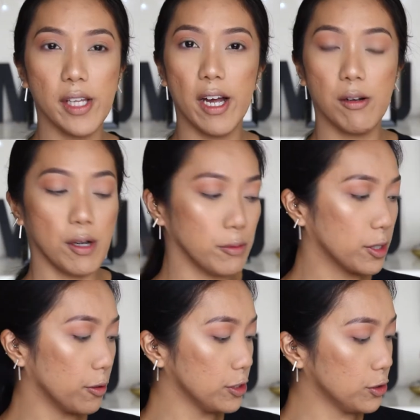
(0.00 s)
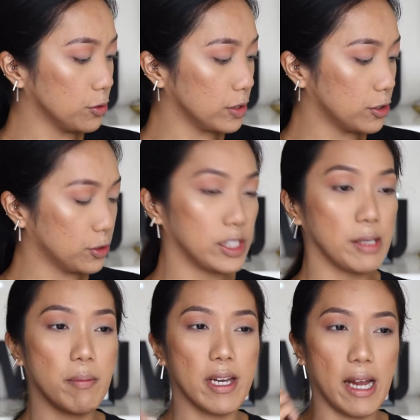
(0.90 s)
Now what we're going to do is to
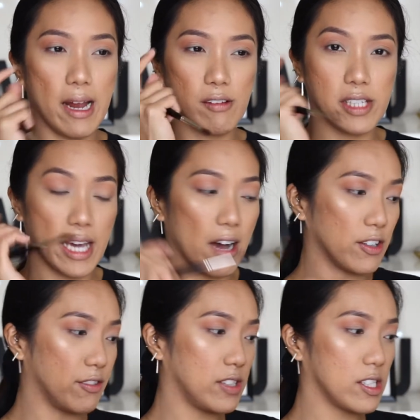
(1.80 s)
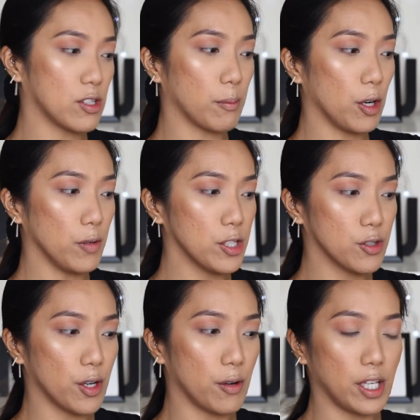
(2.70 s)
deepen out the outer V. So I'm going
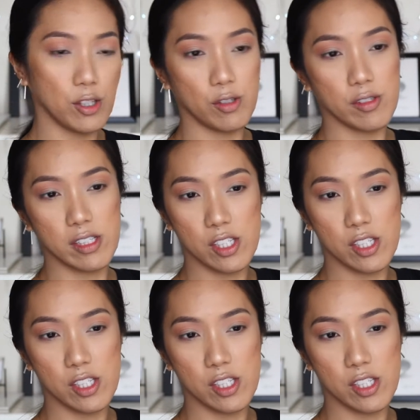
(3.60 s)
to go and use